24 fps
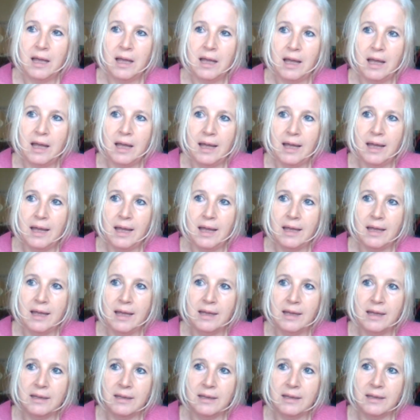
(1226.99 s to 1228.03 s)

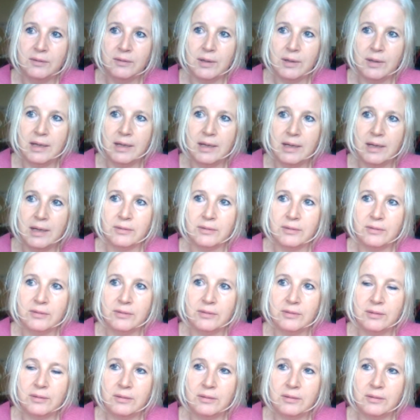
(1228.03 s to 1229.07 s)
and what else?
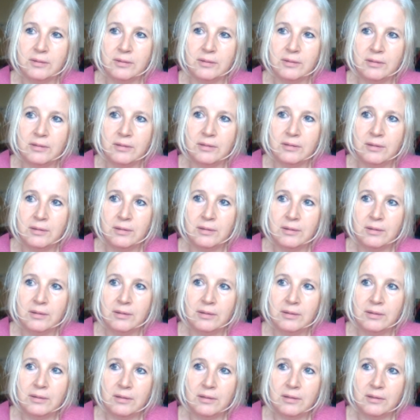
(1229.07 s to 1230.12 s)

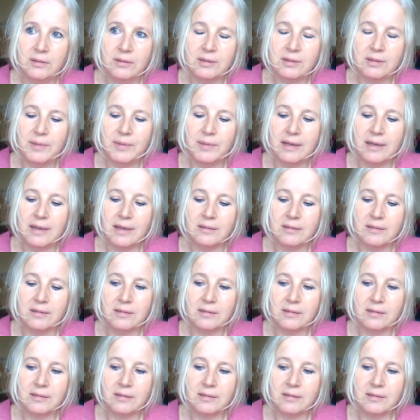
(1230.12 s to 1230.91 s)
Something else.